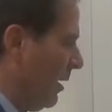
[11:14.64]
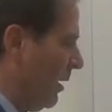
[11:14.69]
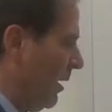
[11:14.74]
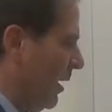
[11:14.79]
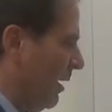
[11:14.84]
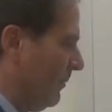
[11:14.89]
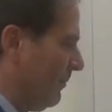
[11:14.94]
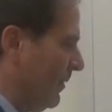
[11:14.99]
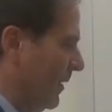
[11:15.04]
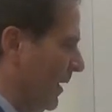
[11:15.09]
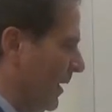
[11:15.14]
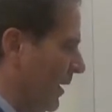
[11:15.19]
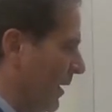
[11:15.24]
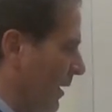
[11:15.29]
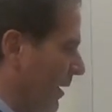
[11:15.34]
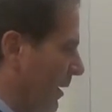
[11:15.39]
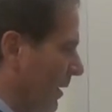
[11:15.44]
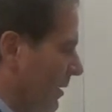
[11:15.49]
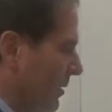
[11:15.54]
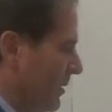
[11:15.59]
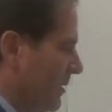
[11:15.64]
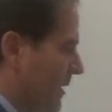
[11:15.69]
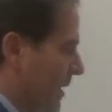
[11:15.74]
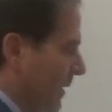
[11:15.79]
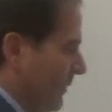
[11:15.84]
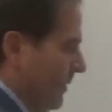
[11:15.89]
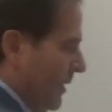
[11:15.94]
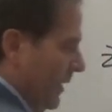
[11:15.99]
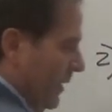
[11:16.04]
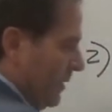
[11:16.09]
If the
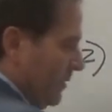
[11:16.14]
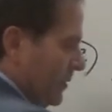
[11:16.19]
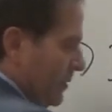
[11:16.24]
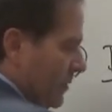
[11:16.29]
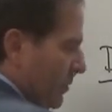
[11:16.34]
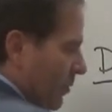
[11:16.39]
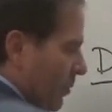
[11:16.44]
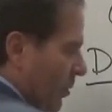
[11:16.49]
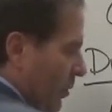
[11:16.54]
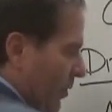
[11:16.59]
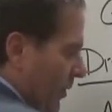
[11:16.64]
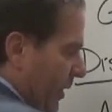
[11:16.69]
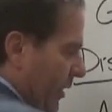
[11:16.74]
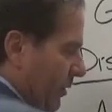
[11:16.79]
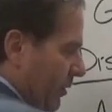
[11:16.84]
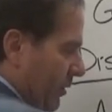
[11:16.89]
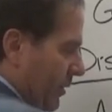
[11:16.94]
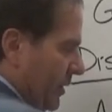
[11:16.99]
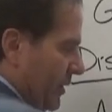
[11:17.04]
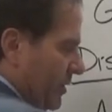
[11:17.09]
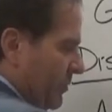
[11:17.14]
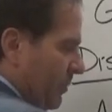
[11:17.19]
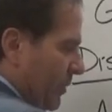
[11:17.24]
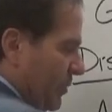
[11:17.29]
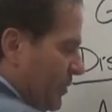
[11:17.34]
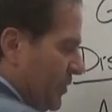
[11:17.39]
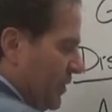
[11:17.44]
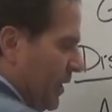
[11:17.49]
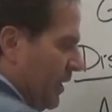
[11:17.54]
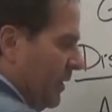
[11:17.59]
dividends or the earnings per
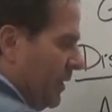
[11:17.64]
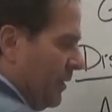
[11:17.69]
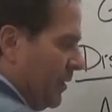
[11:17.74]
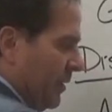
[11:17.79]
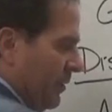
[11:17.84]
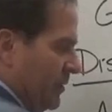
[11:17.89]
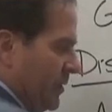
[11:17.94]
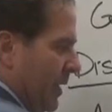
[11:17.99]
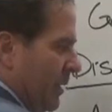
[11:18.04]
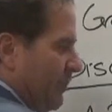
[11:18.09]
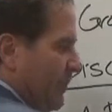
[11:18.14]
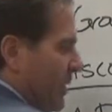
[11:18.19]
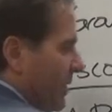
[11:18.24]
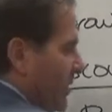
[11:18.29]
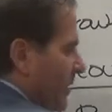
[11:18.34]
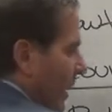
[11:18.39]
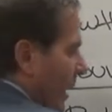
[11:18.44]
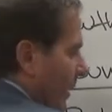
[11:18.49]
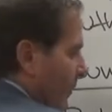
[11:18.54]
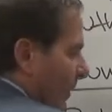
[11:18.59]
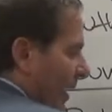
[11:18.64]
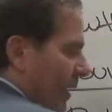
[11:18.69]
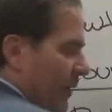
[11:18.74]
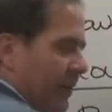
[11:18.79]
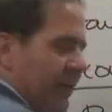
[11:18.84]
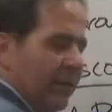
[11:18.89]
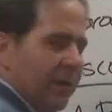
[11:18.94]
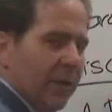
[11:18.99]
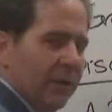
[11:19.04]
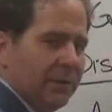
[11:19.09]
share goes up, the stock
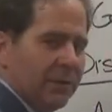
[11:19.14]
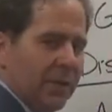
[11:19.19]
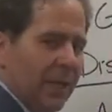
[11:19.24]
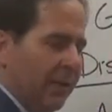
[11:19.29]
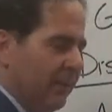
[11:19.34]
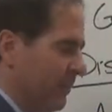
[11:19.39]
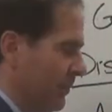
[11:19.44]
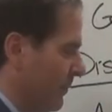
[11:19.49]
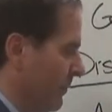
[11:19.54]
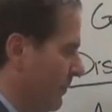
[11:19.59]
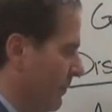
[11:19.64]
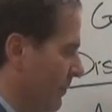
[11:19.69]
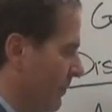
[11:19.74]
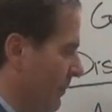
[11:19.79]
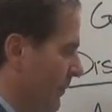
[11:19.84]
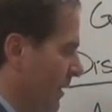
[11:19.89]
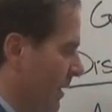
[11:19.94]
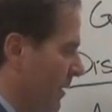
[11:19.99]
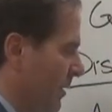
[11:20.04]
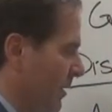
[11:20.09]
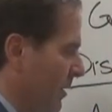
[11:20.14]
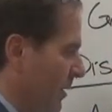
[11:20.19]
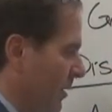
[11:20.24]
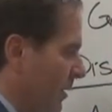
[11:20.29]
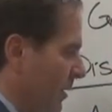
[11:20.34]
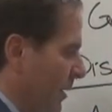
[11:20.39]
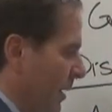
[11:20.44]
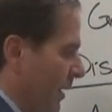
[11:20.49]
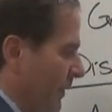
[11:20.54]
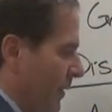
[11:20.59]
value goes up.
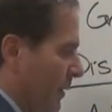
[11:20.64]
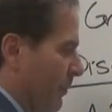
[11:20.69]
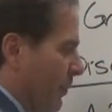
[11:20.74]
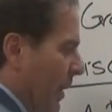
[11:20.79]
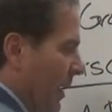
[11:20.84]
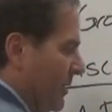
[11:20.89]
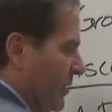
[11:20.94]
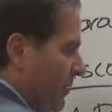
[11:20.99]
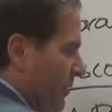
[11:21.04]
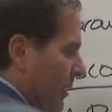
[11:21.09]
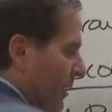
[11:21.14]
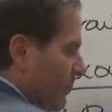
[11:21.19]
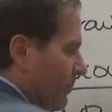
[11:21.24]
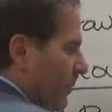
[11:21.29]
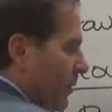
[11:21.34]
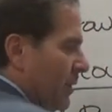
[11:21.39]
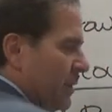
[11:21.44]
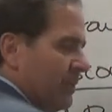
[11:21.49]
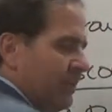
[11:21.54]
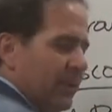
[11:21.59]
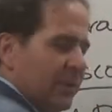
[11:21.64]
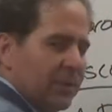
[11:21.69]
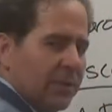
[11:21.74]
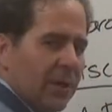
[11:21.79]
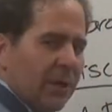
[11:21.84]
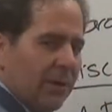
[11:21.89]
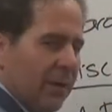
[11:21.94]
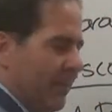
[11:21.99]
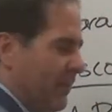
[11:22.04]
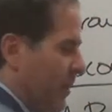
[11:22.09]
If the price earning multiples
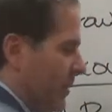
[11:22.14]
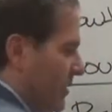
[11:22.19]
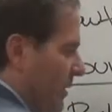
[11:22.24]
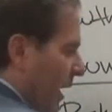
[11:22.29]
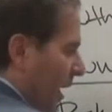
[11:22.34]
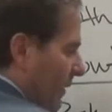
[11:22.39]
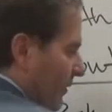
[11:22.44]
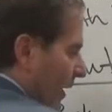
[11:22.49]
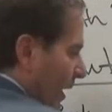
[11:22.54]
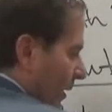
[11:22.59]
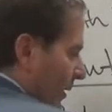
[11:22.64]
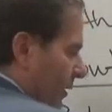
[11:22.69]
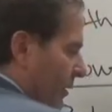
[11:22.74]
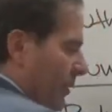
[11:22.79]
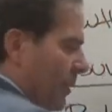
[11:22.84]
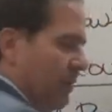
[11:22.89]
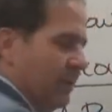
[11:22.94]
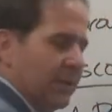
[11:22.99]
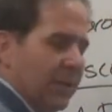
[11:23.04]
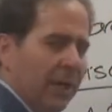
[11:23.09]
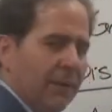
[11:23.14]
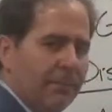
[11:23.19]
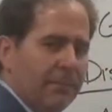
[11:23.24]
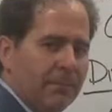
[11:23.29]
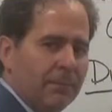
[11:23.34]
go up, the stock value goes up.